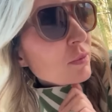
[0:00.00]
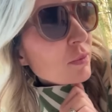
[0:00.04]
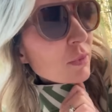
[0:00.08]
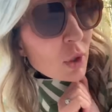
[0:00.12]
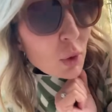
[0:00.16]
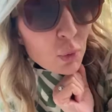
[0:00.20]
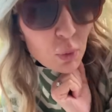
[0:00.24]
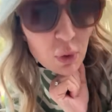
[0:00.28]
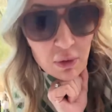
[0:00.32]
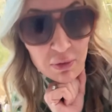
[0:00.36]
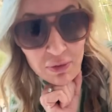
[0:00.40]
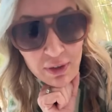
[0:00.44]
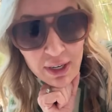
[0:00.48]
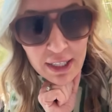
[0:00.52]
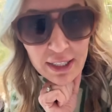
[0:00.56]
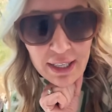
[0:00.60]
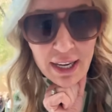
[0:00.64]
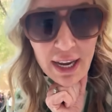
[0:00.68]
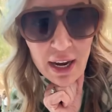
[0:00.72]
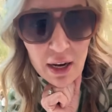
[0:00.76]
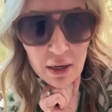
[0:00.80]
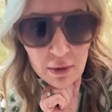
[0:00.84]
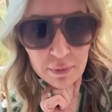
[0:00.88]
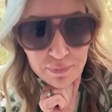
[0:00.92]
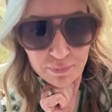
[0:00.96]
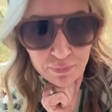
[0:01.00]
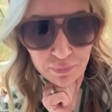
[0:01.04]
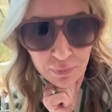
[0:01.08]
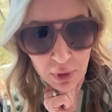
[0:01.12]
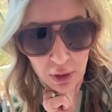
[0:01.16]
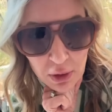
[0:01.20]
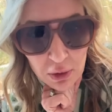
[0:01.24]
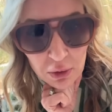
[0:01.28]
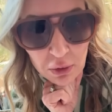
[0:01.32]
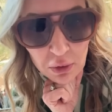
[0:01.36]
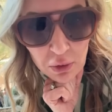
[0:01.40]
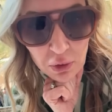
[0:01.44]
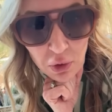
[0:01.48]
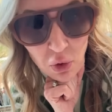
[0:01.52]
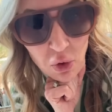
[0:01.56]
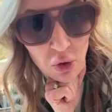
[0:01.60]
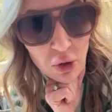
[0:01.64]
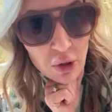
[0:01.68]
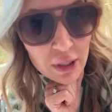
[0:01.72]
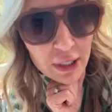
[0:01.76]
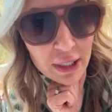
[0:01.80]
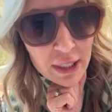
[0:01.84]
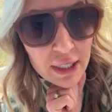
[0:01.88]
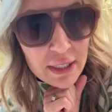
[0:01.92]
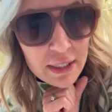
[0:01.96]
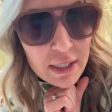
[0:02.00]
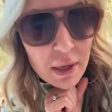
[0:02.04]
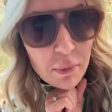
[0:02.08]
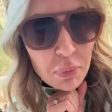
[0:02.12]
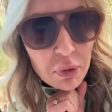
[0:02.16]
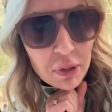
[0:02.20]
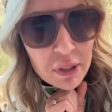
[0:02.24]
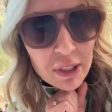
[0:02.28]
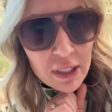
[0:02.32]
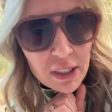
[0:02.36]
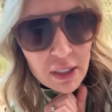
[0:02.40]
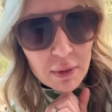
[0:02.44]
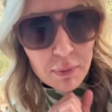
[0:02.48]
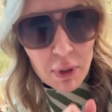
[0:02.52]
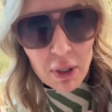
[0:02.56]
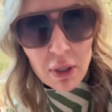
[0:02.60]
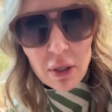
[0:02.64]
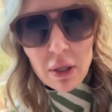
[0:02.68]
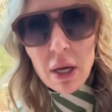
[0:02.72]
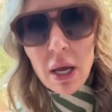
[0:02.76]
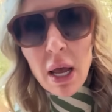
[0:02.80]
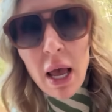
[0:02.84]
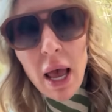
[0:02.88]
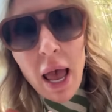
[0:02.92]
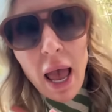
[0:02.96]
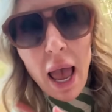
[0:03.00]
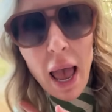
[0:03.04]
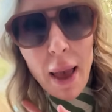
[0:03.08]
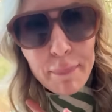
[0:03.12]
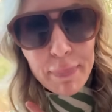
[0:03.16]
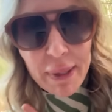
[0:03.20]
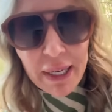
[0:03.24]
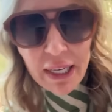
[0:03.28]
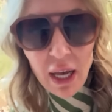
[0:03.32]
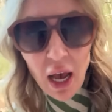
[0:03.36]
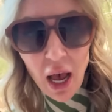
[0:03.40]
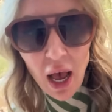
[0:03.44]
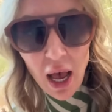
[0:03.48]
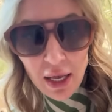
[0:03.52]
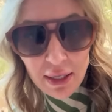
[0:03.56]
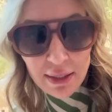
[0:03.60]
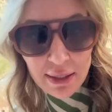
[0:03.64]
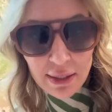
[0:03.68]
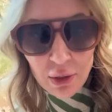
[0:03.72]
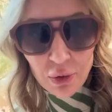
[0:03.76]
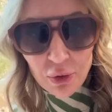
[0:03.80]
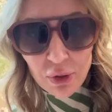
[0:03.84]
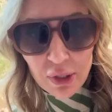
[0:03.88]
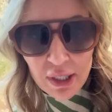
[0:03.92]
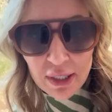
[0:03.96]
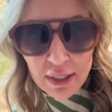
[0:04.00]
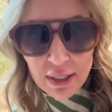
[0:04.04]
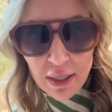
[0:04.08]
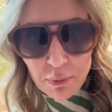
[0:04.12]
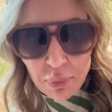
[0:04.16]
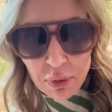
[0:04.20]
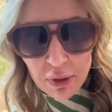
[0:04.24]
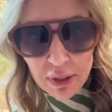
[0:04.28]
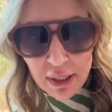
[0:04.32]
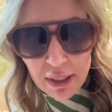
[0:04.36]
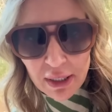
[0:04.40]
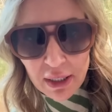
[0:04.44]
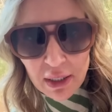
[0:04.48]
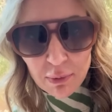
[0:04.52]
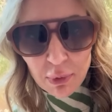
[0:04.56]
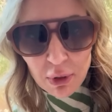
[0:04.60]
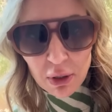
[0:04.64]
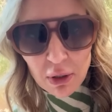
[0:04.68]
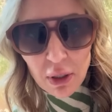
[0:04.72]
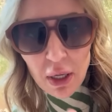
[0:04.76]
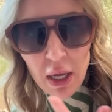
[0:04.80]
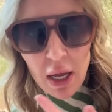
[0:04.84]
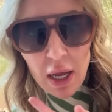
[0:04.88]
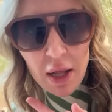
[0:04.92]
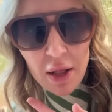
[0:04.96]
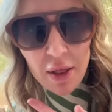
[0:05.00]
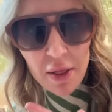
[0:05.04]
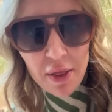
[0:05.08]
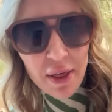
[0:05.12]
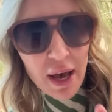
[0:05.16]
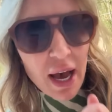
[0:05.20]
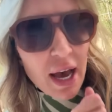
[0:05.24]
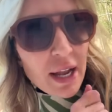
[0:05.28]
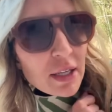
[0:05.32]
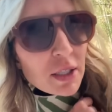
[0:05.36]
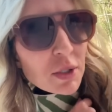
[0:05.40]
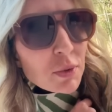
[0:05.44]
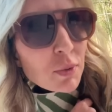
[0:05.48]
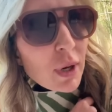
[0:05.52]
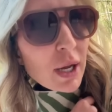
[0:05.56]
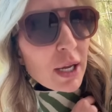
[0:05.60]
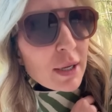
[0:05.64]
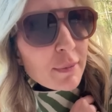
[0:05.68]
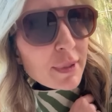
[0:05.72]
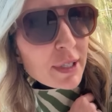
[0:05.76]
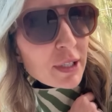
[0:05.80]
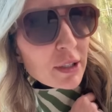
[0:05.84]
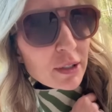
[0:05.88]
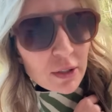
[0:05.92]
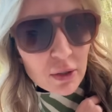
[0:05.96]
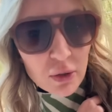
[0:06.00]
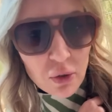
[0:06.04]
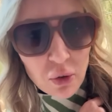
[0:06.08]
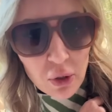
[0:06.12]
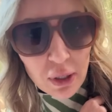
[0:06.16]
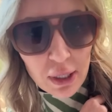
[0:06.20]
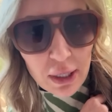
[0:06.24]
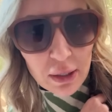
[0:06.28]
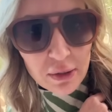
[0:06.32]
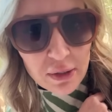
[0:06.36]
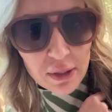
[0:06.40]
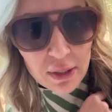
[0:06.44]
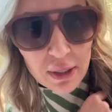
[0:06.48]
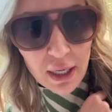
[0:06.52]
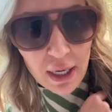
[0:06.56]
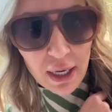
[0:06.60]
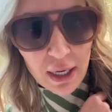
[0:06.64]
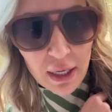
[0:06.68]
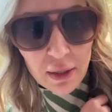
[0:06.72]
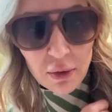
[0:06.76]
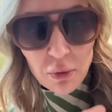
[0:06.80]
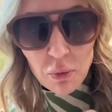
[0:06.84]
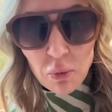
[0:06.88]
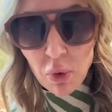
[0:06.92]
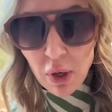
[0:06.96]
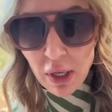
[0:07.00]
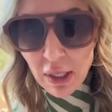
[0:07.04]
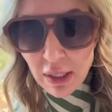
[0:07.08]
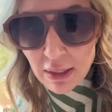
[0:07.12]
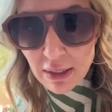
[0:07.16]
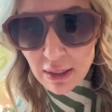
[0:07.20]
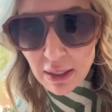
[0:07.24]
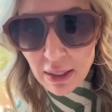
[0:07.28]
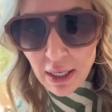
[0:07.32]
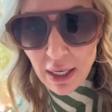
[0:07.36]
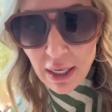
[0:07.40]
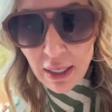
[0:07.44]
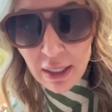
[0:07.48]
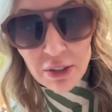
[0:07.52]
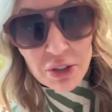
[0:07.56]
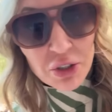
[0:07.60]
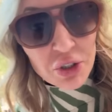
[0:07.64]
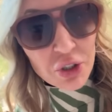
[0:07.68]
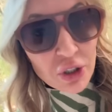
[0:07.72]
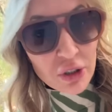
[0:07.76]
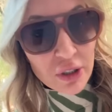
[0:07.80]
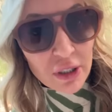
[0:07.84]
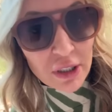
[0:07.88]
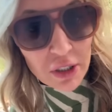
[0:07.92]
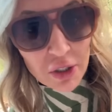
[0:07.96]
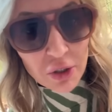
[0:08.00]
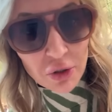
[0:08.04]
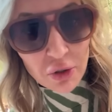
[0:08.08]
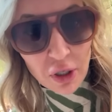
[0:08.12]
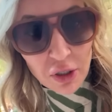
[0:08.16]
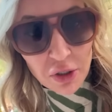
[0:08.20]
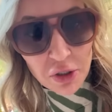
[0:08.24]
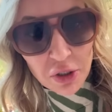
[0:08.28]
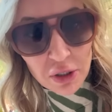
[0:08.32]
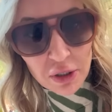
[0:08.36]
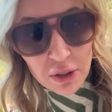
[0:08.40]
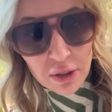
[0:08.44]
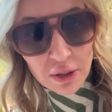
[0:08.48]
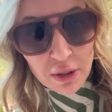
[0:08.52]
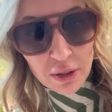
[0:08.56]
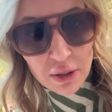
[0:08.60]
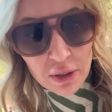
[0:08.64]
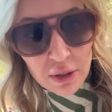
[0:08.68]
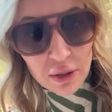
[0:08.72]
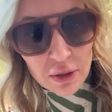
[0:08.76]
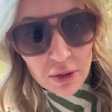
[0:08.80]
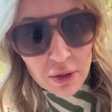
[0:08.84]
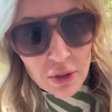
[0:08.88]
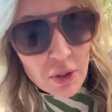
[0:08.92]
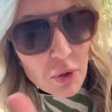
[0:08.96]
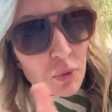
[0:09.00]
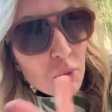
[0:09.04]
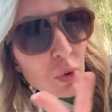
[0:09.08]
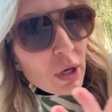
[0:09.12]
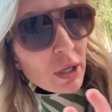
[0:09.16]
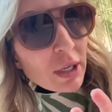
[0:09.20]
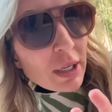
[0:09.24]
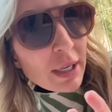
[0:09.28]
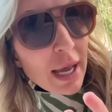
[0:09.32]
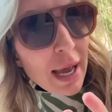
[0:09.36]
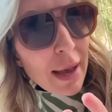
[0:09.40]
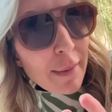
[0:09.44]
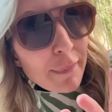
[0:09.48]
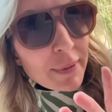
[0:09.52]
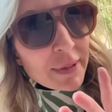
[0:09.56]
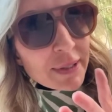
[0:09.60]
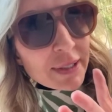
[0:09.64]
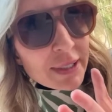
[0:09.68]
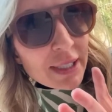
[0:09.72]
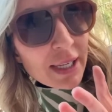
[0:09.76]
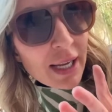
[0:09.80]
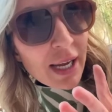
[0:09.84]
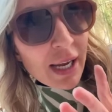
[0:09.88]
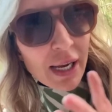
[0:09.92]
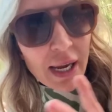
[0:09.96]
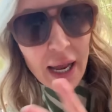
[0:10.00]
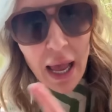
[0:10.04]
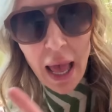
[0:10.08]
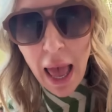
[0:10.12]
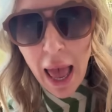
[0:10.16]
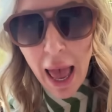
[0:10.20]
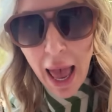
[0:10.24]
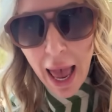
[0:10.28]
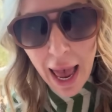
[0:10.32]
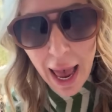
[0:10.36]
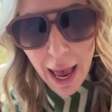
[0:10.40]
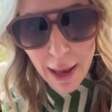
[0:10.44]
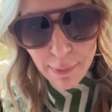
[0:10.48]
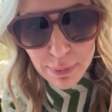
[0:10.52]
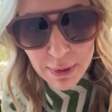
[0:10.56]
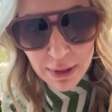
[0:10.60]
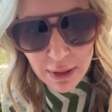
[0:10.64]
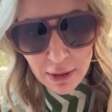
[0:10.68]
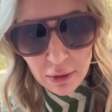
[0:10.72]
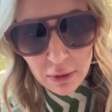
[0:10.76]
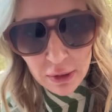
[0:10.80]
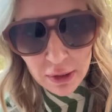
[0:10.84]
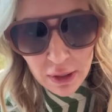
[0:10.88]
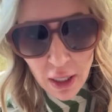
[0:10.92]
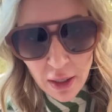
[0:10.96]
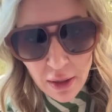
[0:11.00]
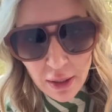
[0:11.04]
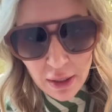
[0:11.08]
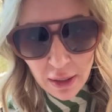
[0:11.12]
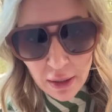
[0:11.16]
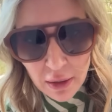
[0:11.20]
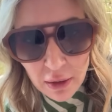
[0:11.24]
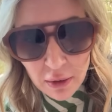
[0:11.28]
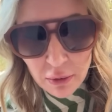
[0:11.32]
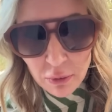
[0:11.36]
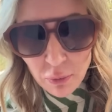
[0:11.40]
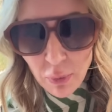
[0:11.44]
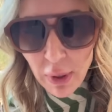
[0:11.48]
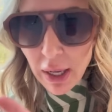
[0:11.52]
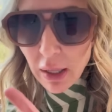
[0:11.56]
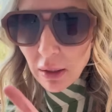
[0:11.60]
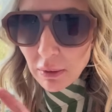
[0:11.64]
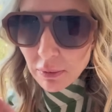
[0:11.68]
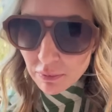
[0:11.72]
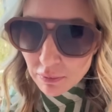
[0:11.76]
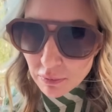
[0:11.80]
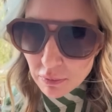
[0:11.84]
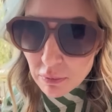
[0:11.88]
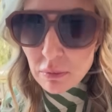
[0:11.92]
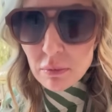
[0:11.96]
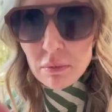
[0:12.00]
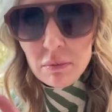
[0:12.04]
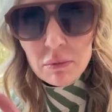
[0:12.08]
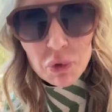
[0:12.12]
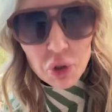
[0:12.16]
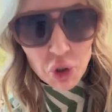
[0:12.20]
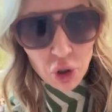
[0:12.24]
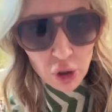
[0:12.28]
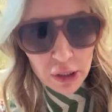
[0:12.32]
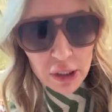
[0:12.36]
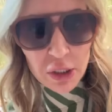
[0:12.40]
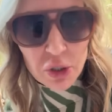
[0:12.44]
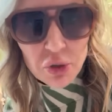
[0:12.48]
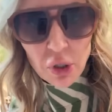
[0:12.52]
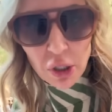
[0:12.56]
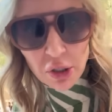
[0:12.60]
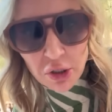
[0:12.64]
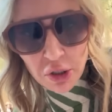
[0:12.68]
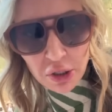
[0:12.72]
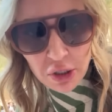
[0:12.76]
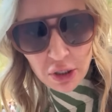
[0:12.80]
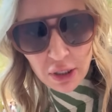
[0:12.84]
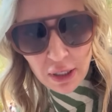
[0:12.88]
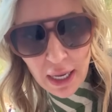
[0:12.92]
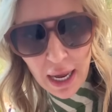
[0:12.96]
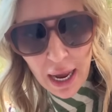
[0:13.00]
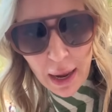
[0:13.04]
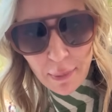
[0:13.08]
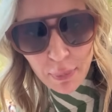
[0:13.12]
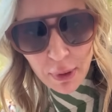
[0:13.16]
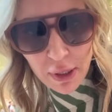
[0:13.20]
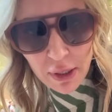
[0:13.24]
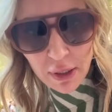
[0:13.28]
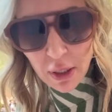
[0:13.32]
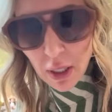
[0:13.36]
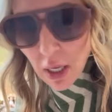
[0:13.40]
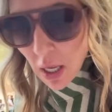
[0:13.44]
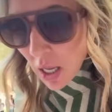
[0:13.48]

We'll find out. Lori is unpredictable. And because Lori is unpredictable, that is why I'm here at the courthouse today. What is today? It's jury instructions. So what could happen today? Absolutely nothing. Well, jury instructions could happen.